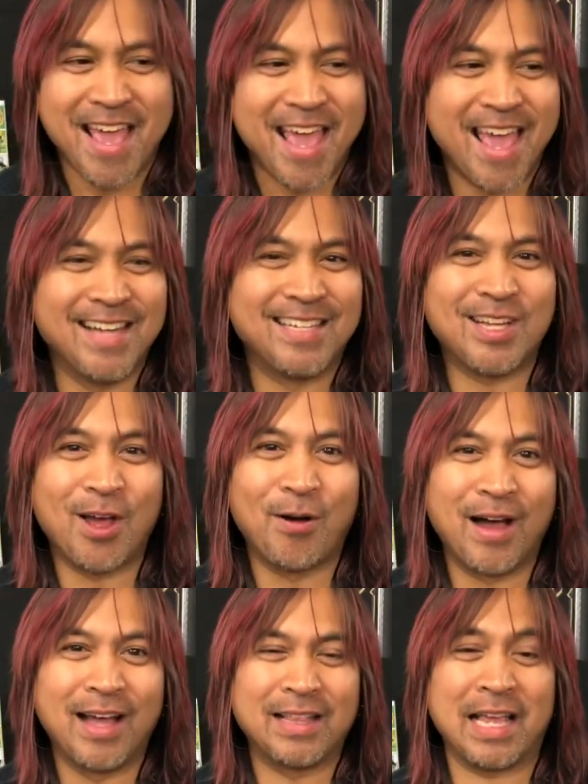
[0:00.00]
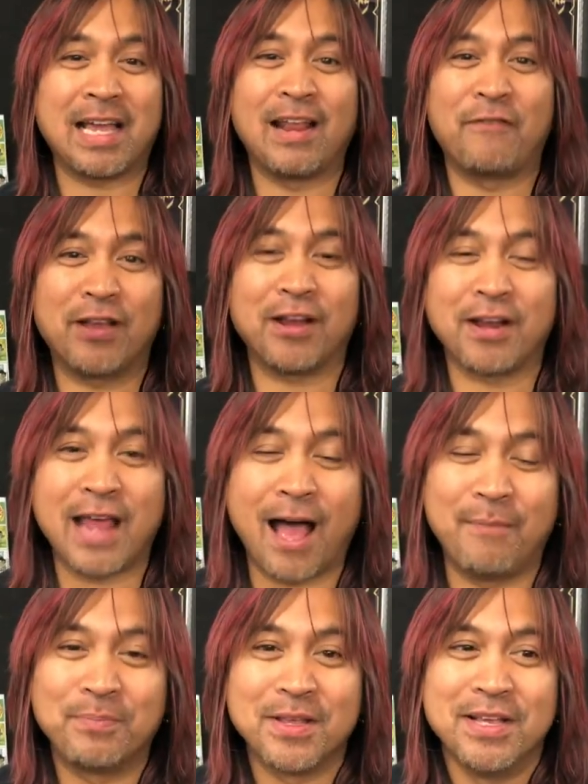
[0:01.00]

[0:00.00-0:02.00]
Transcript: And so they kind of figured it out.